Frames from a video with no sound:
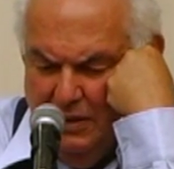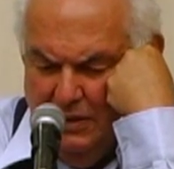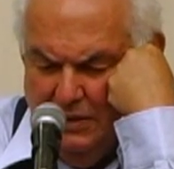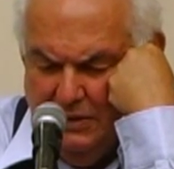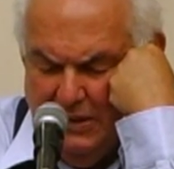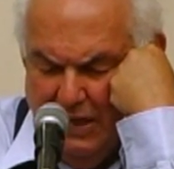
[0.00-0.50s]

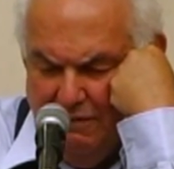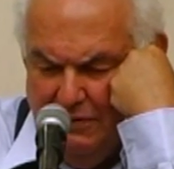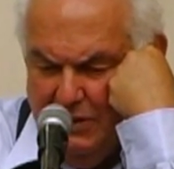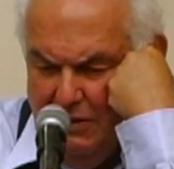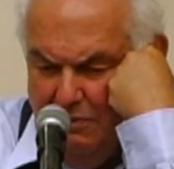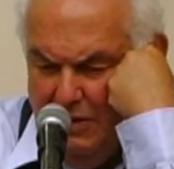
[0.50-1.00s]

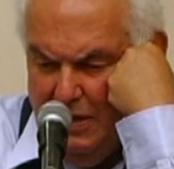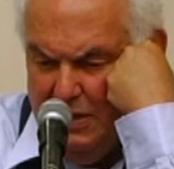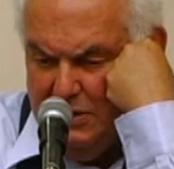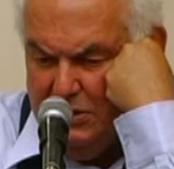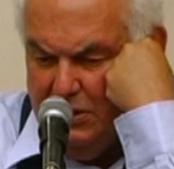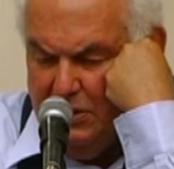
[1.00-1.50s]
Sovereignty
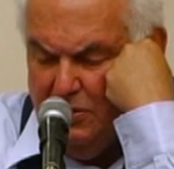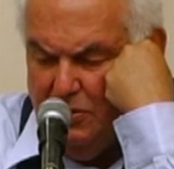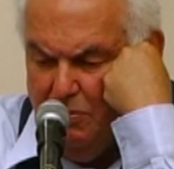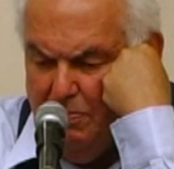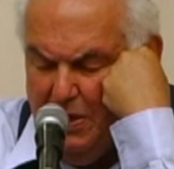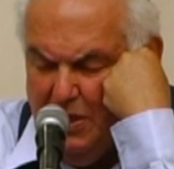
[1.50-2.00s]
means
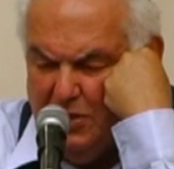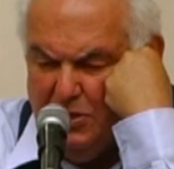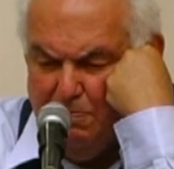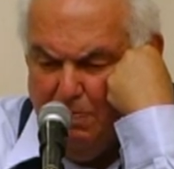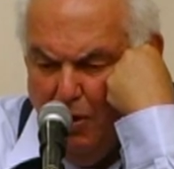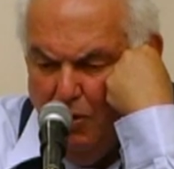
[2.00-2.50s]
to be
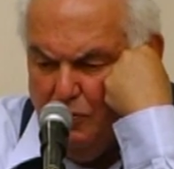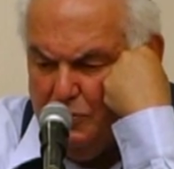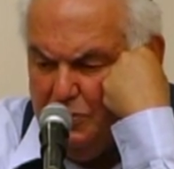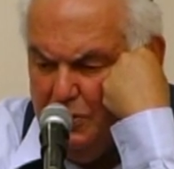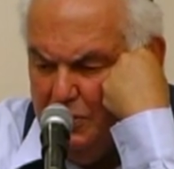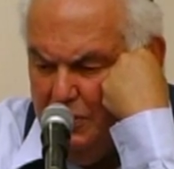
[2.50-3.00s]

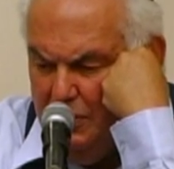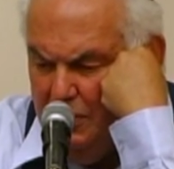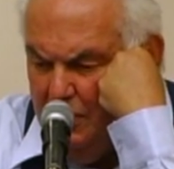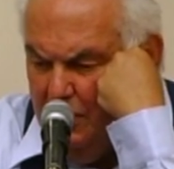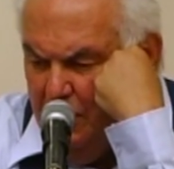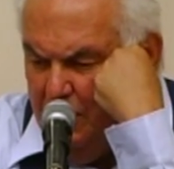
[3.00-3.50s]
exposed
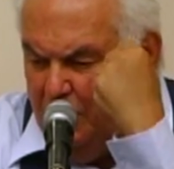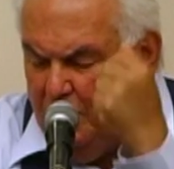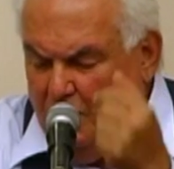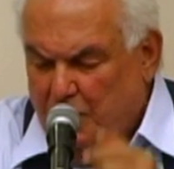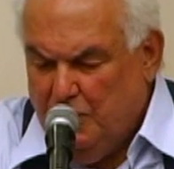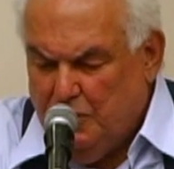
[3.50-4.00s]

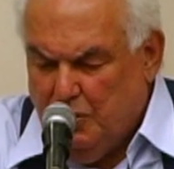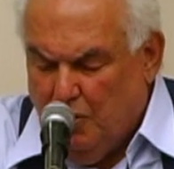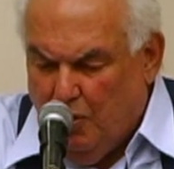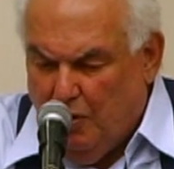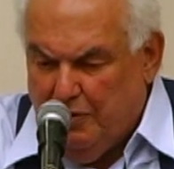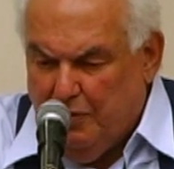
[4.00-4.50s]
to
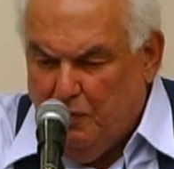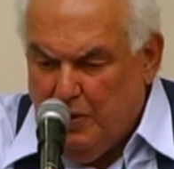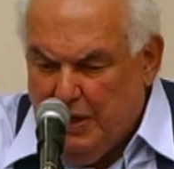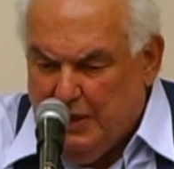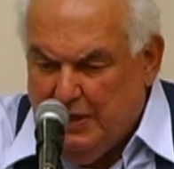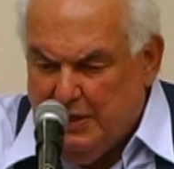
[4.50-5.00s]
all the
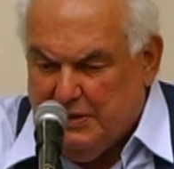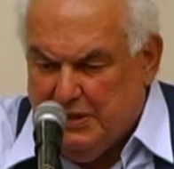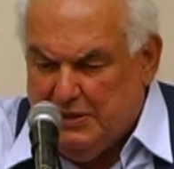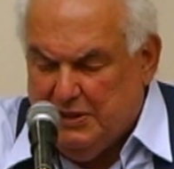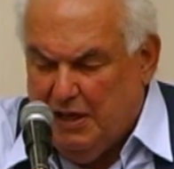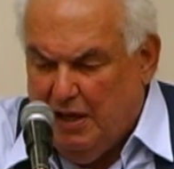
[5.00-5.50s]

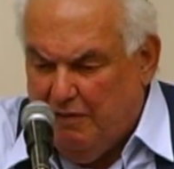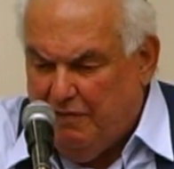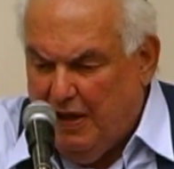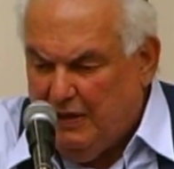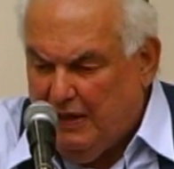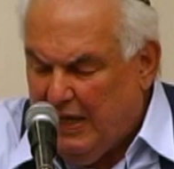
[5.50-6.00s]
weaknesses of
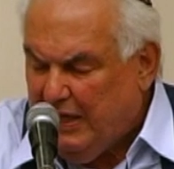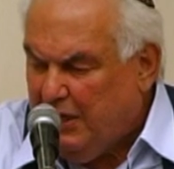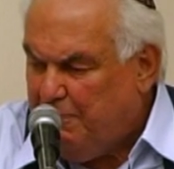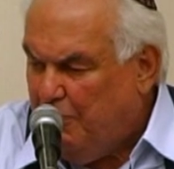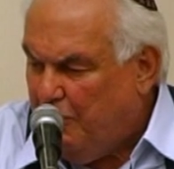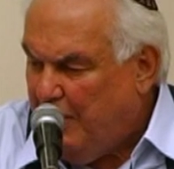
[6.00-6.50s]

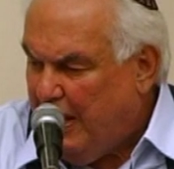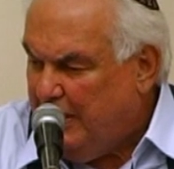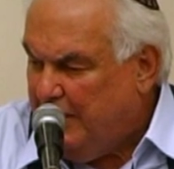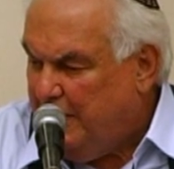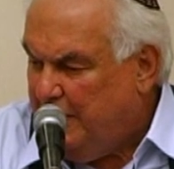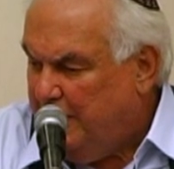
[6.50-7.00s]
halachic
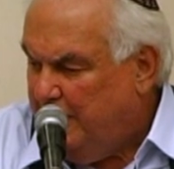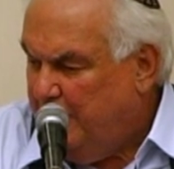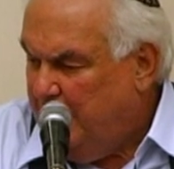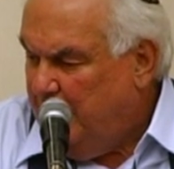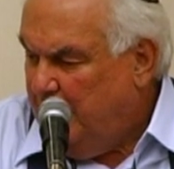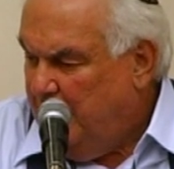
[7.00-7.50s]
morality,
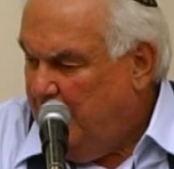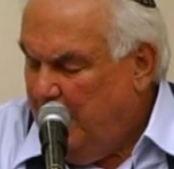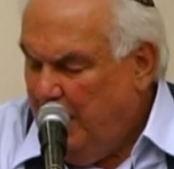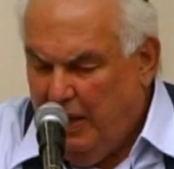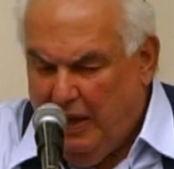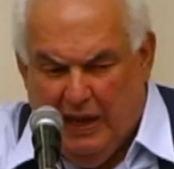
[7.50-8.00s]

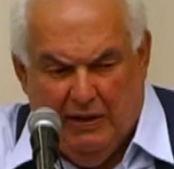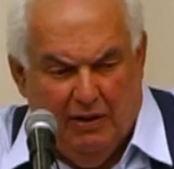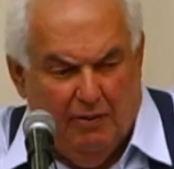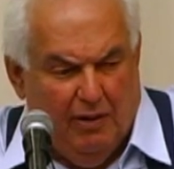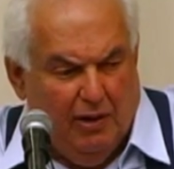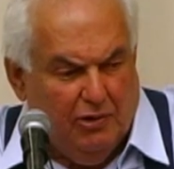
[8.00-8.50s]
and
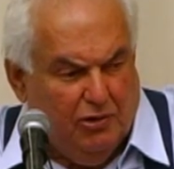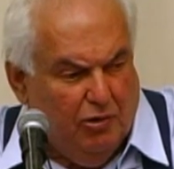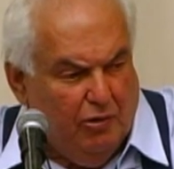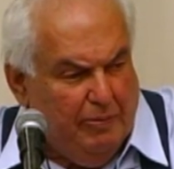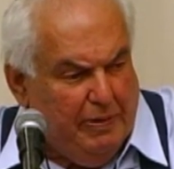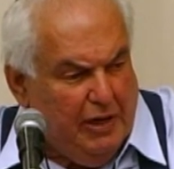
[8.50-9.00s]

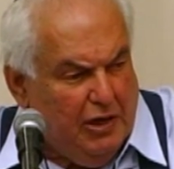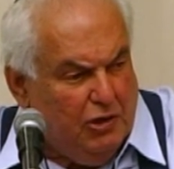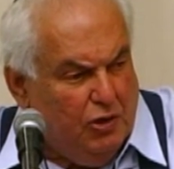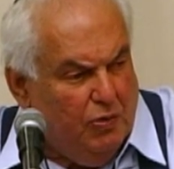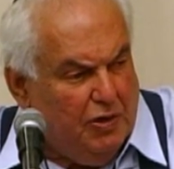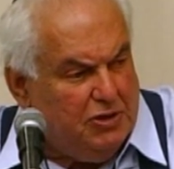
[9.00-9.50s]

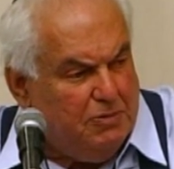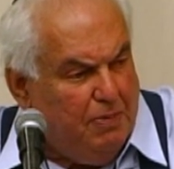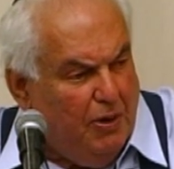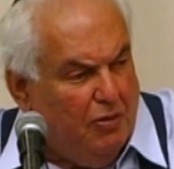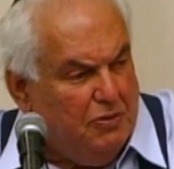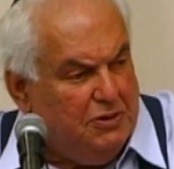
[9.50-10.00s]
to
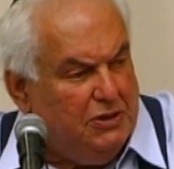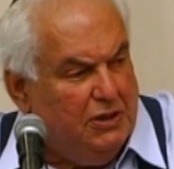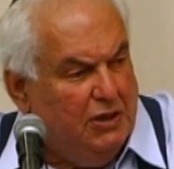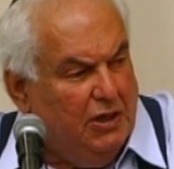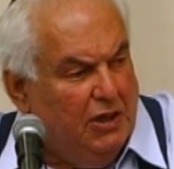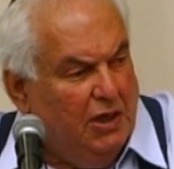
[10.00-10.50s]
expose
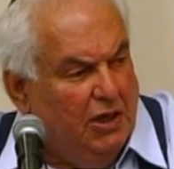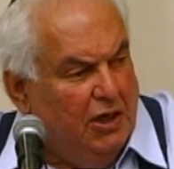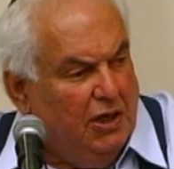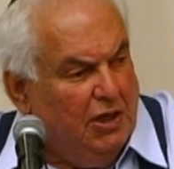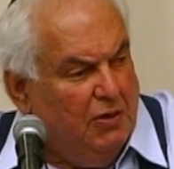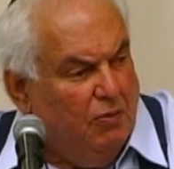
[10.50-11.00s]

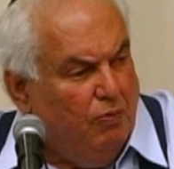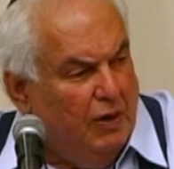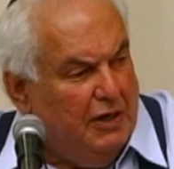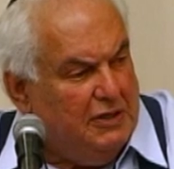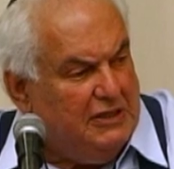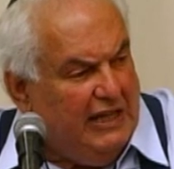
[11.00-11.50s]
what
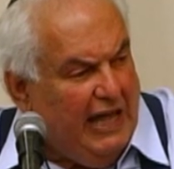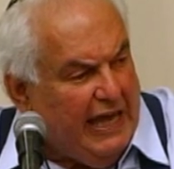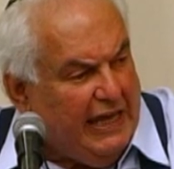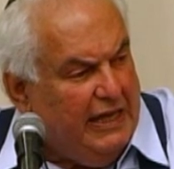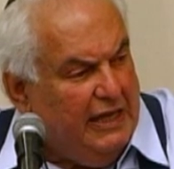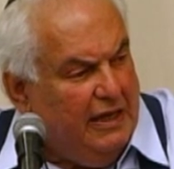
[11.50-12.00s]
is
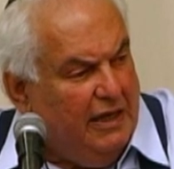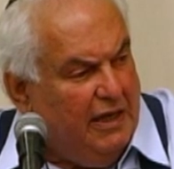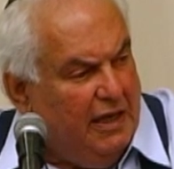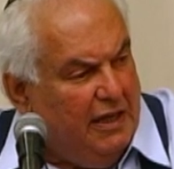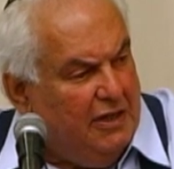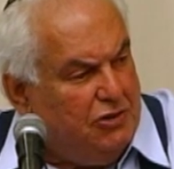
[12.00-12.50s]
lacking
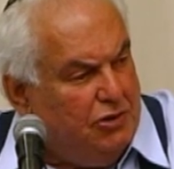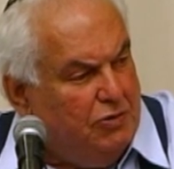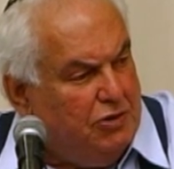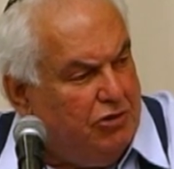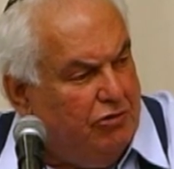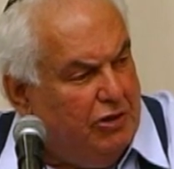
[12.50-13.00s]
in the
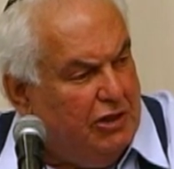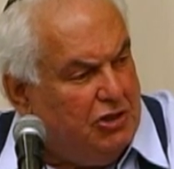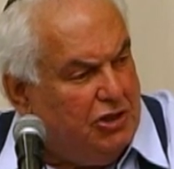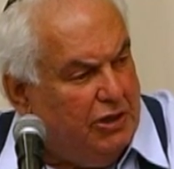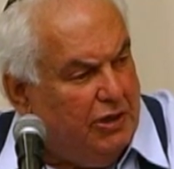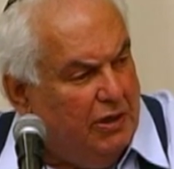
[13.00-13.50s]
Jewish tradition.